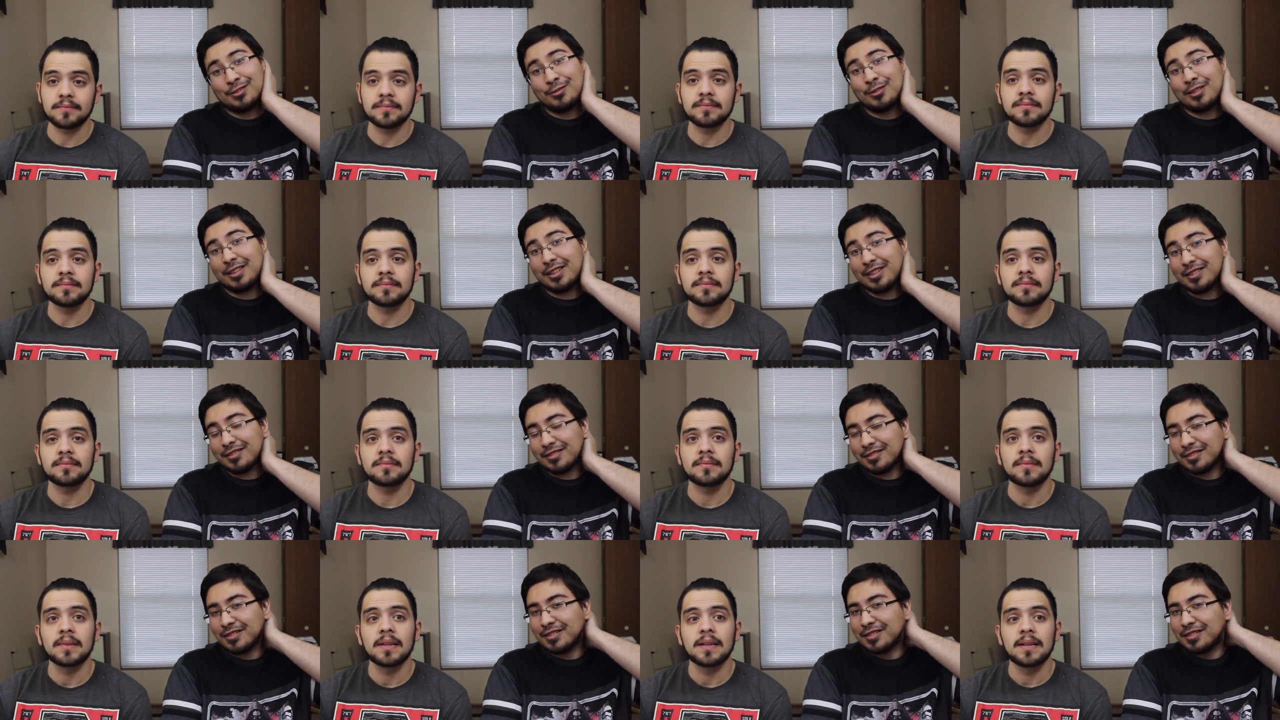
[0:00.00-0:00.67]
Speaker 1: too
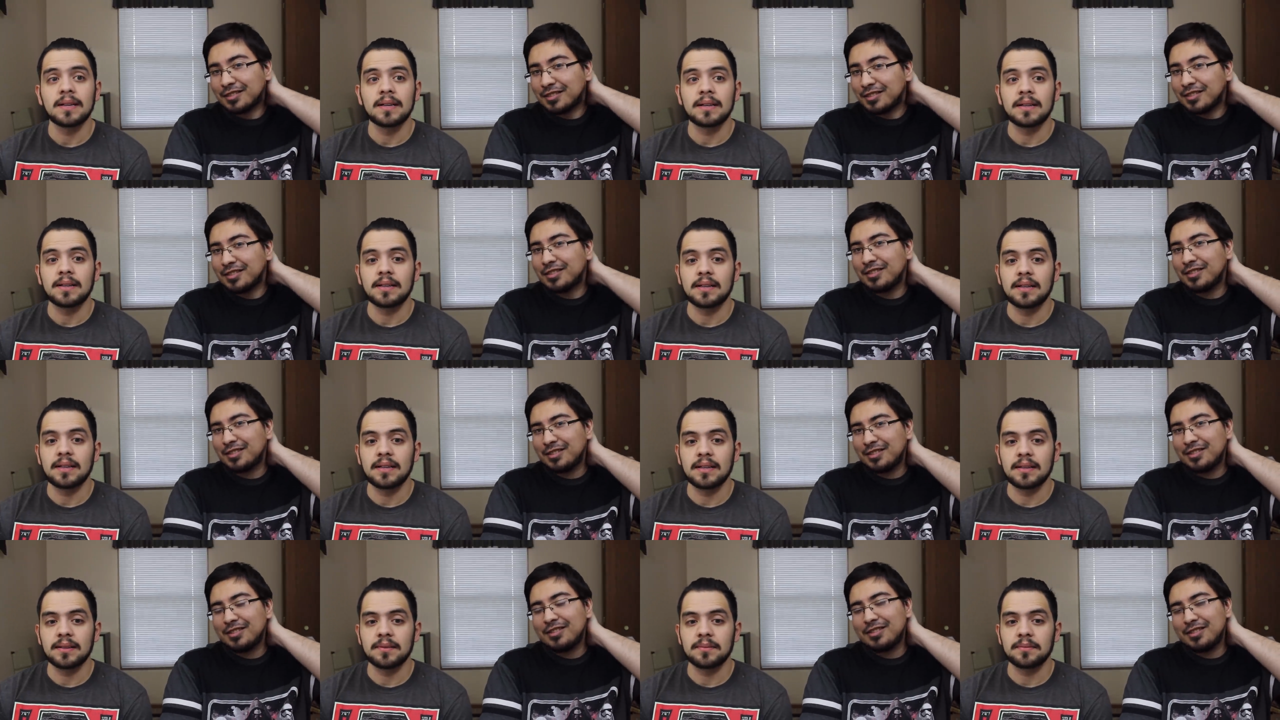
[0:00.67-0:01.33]
late.
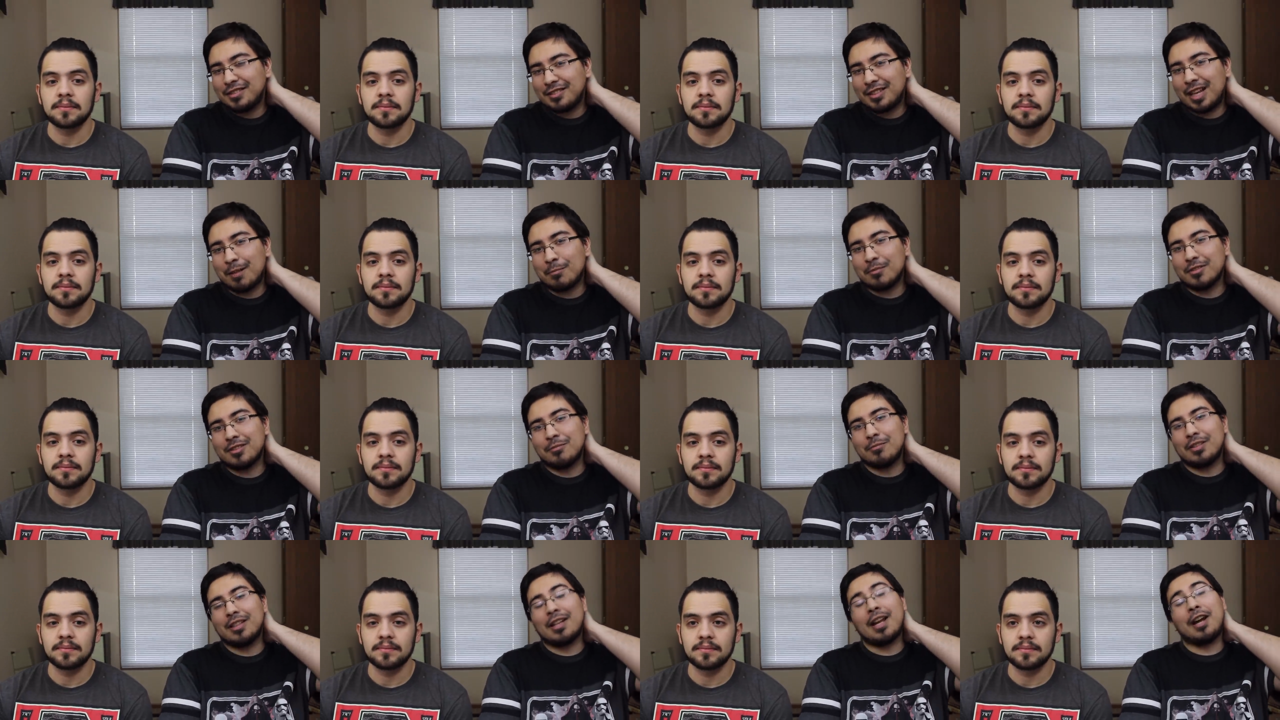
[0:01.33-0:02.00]
Yeah, it's
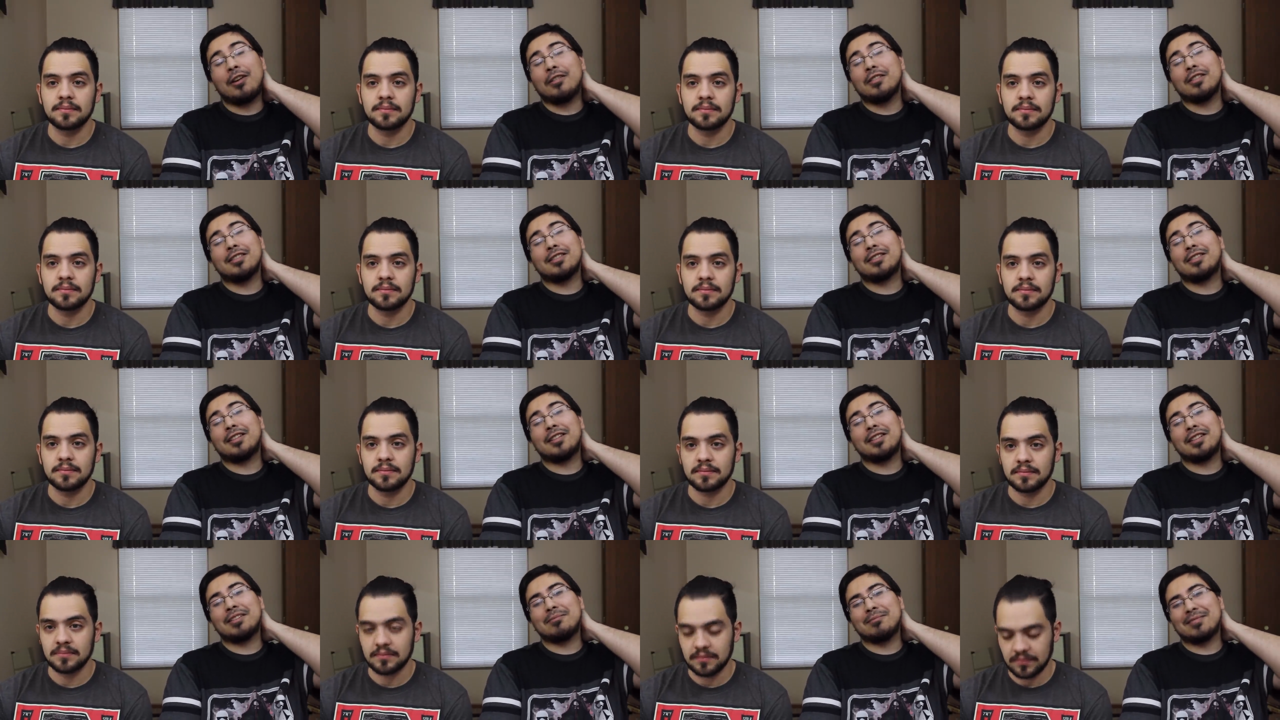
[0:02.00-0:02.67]
happened to me countless
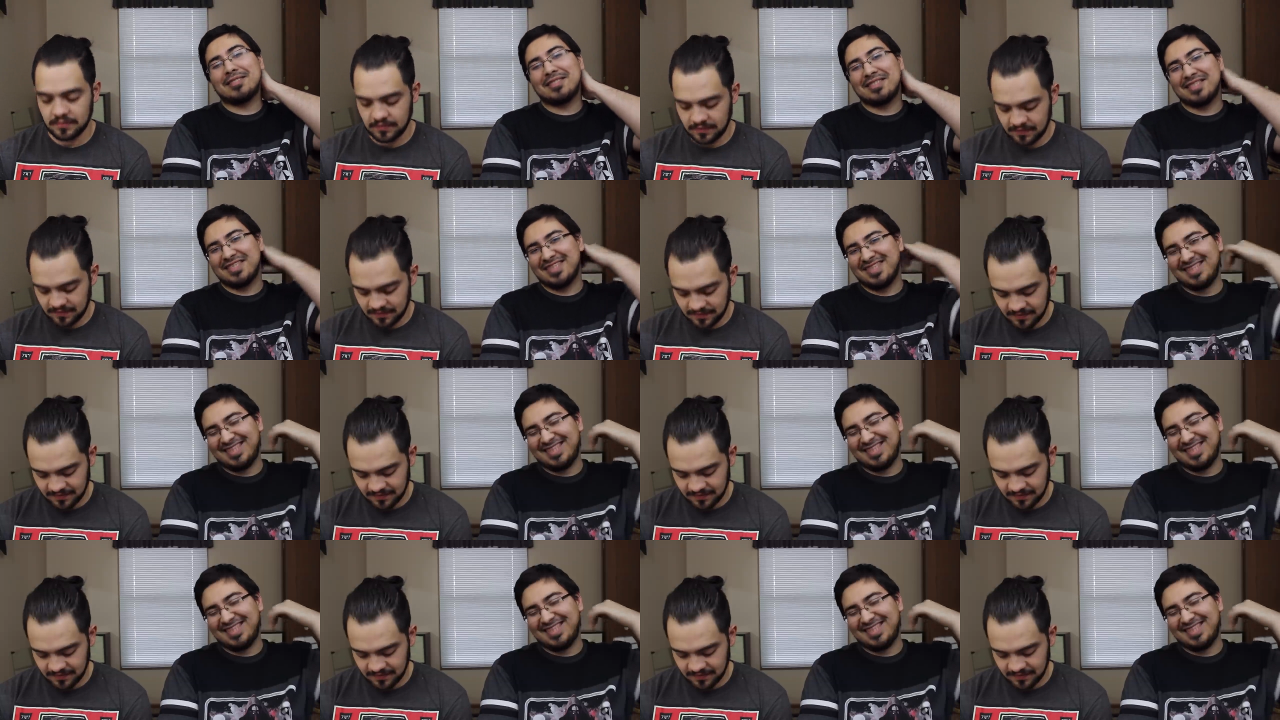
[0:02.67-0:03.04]
times.